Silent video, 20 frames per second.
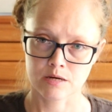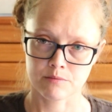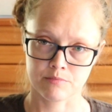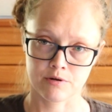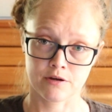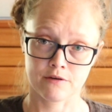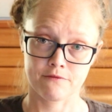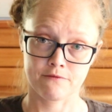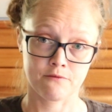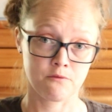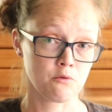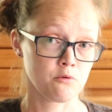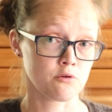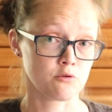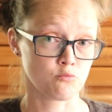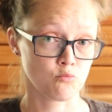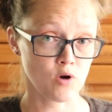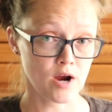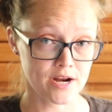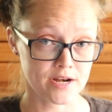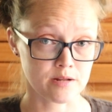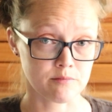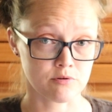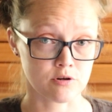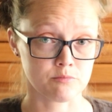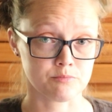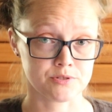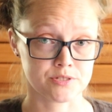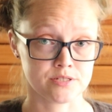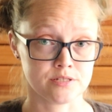But for riding
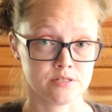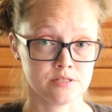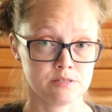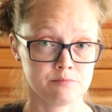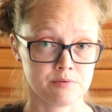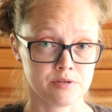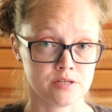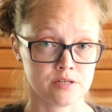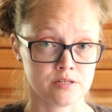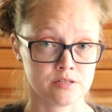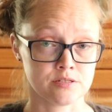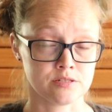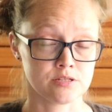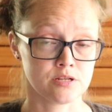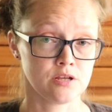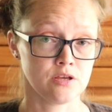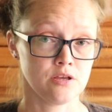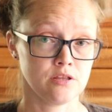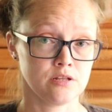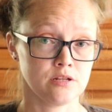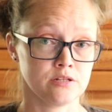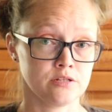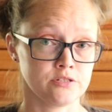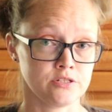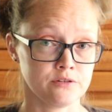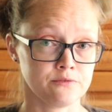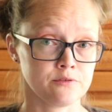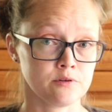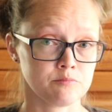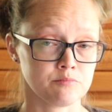purposes, because a
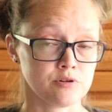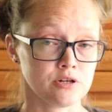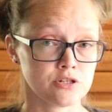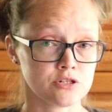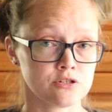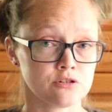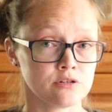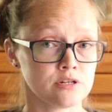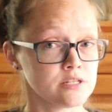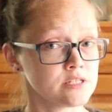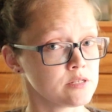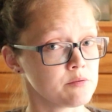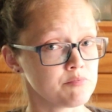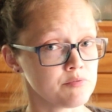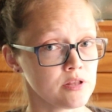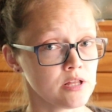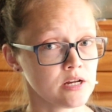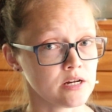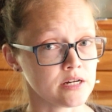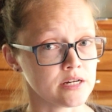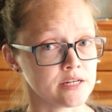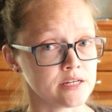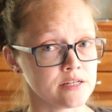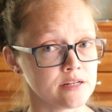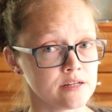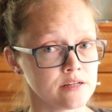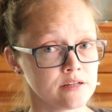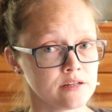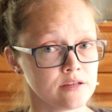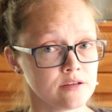different pressure is
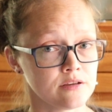applied